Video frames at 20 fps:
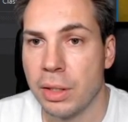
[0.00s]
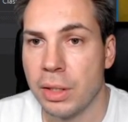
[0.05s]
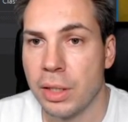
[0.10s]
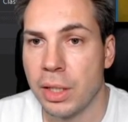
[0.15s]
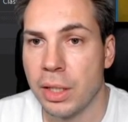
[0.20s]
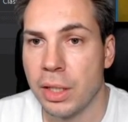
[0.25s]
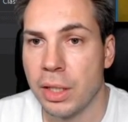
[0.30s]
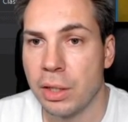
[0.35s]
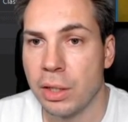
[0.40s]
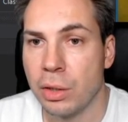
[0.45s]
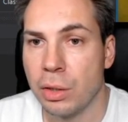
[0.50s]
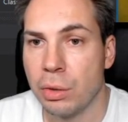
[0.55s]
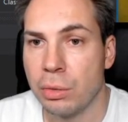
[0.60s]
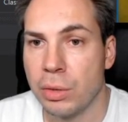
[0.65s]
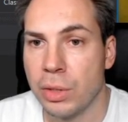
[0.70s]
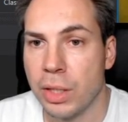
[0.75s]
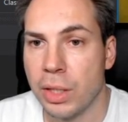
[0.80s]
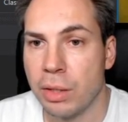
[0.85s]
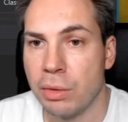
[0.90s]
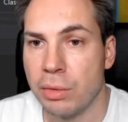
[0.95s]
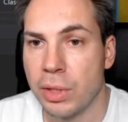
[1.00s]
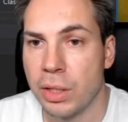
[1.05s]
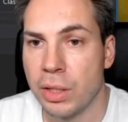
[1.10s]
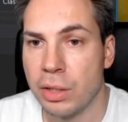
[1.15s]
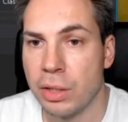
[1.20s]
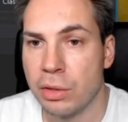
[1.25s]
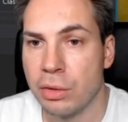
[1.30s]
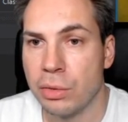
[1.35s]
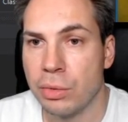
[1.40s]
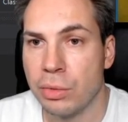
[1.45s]
then I go down here
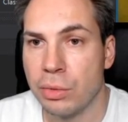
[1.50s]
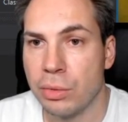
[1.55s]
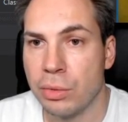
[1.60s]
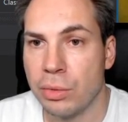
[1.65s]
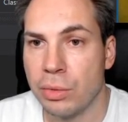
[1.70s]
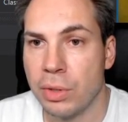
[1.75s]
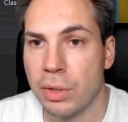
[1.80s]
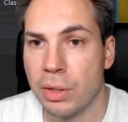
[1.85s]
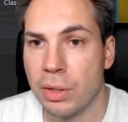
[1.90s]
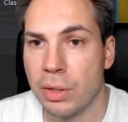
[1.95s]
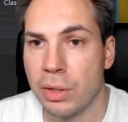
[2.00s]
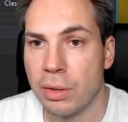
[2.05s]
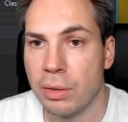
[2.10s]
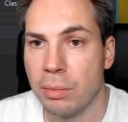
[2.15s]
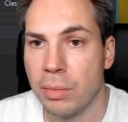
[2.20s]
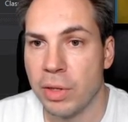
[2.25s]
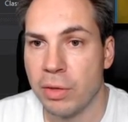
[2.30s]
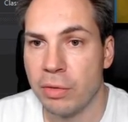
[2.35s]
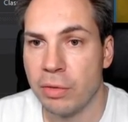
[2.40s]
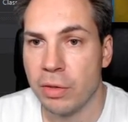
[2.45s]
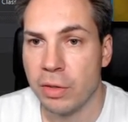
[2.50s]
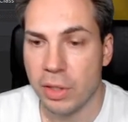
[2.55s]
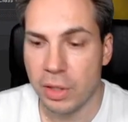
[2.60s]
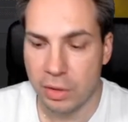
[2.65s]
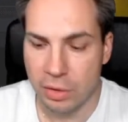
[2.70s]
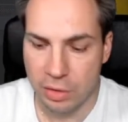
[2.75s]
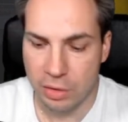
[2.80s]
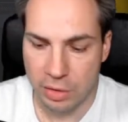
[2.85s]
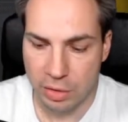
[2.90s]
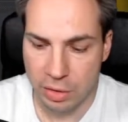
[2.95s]
to the method in
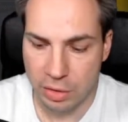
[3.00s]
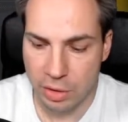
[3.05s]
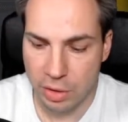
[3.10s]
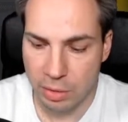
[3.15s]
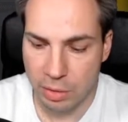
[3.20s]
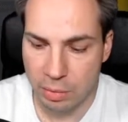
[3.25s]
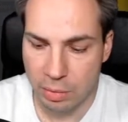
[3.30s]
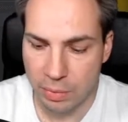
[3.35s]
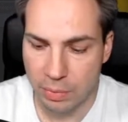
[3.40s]
startup.